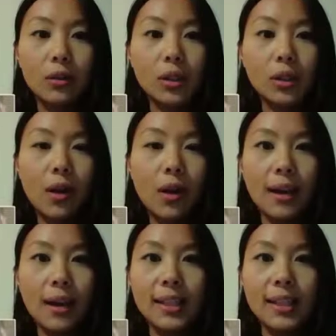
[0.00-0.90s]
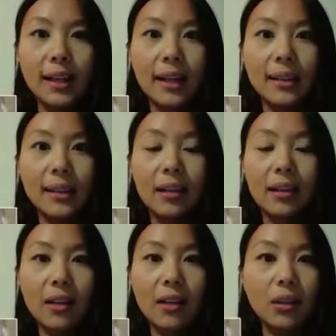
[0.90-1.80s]
to contact a
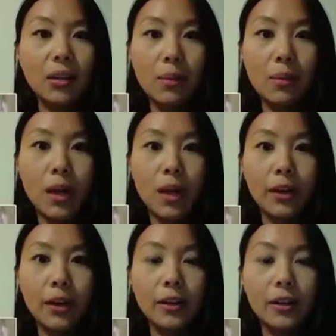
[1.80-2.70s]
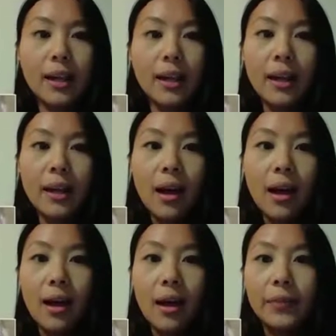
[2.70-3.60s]
lot of different bloggers.
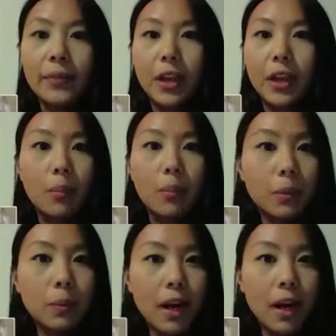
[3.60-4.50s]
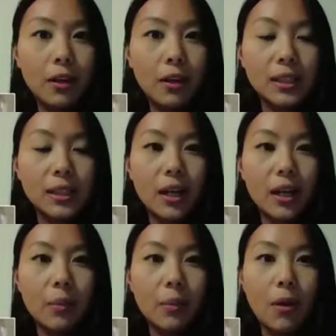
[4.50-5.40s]
There are book bloggers
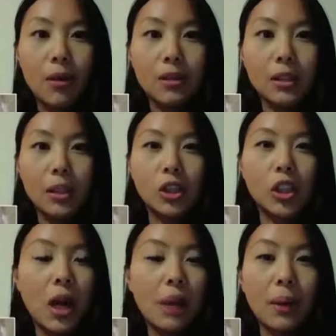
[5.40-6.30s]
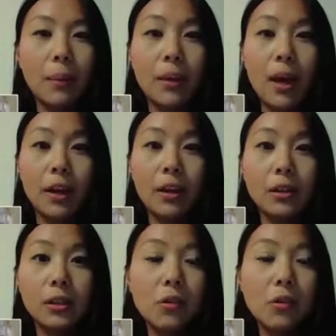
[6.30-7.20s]
there, but also shopping
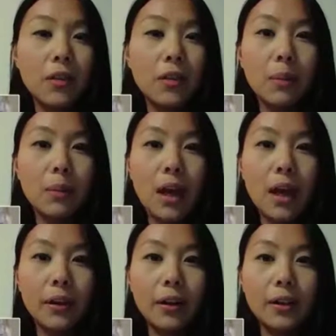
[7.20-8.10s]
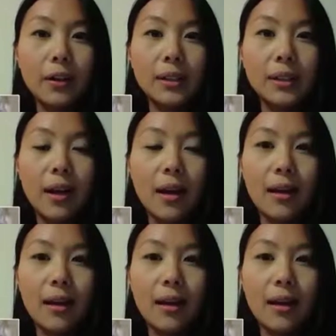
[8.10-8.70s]
bloggers, movie bloggers,